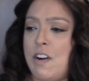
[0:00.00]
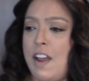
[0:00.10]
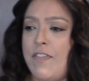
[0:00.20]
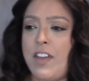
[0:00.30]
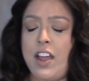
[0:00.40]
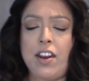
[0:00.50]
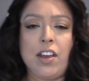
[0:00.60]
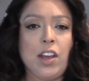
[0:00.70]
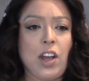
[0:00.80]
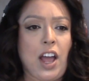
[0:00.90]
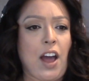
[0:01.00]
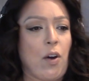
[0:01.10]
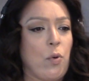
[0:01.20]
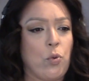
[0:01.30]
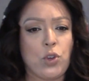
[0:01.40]
And then
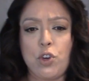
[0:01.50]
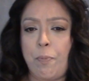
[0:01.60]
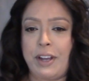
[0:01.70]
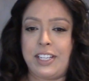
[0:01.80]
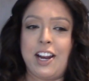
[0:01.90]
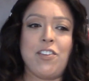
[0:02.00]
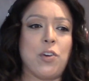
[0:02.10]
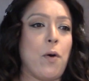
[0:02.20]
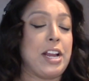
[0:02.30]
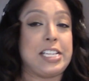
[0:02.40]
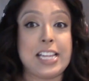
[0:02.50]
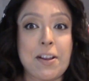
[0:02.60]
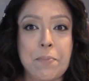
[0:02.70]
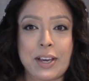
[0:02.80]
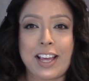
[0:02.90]
how you picked it out? No, I didn't
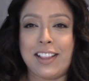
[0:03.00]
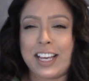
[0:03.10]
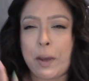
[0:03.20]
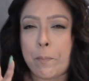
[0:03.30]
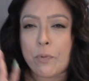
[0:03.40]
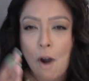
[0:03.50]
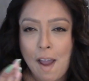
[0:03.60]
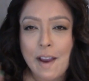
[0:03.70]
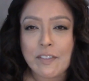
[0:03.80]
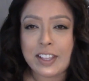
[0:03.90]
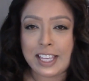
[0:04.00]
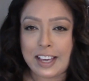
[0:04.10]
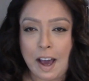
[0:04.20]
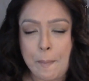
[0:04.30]
pick, and like it brought everything up.